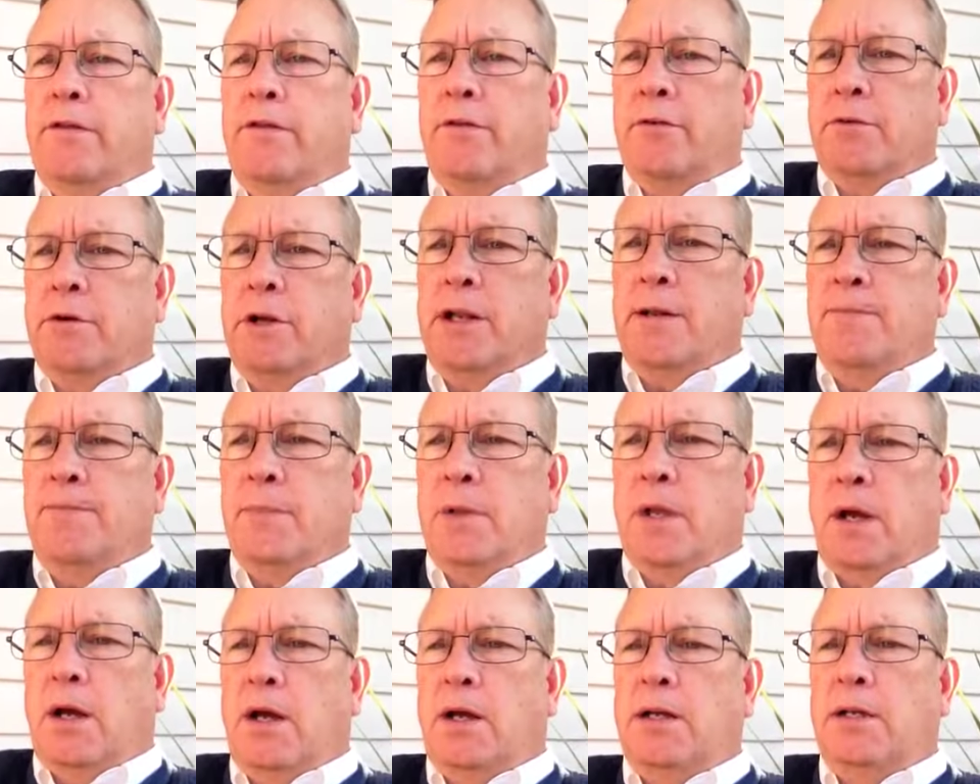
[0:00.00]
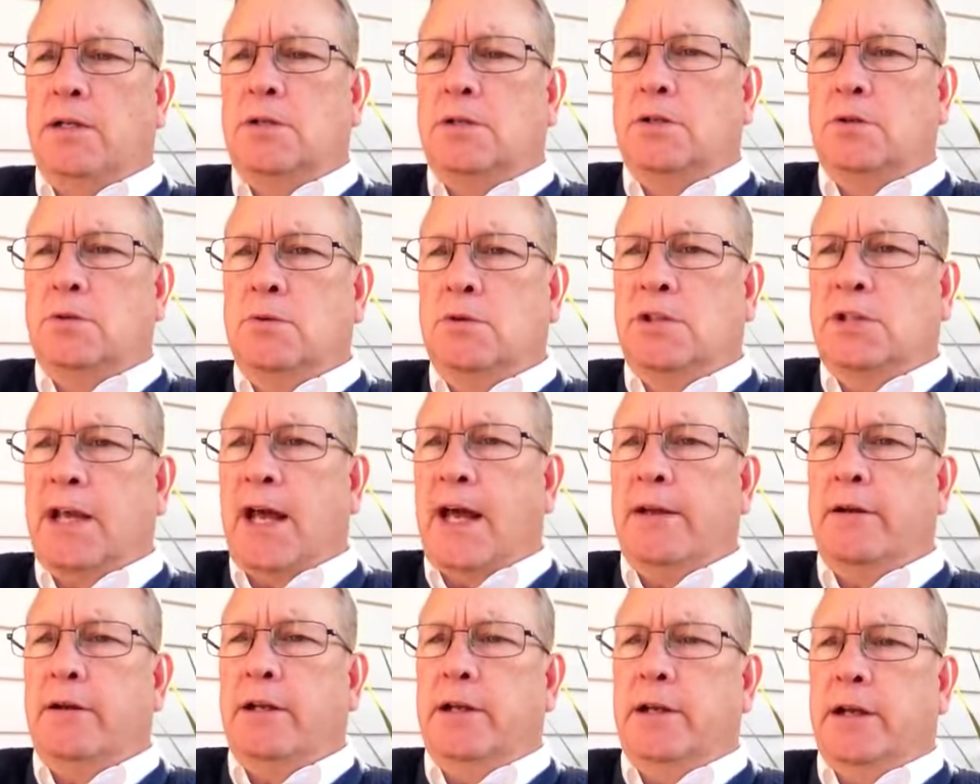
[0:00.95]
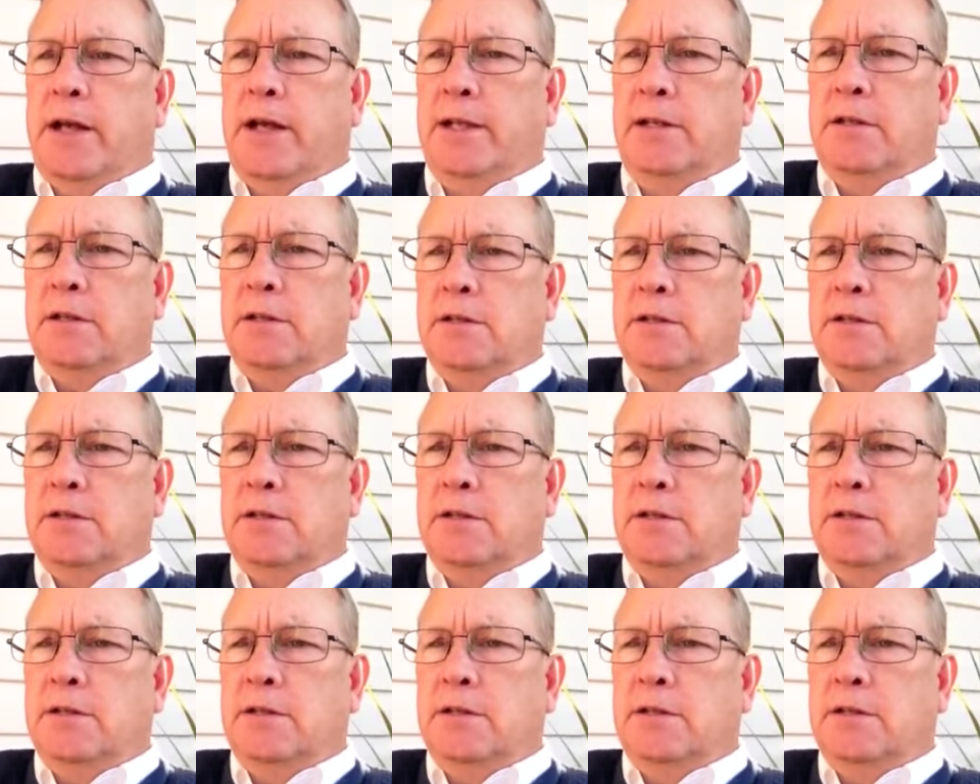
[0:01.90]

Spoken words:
3 is due Saturday night,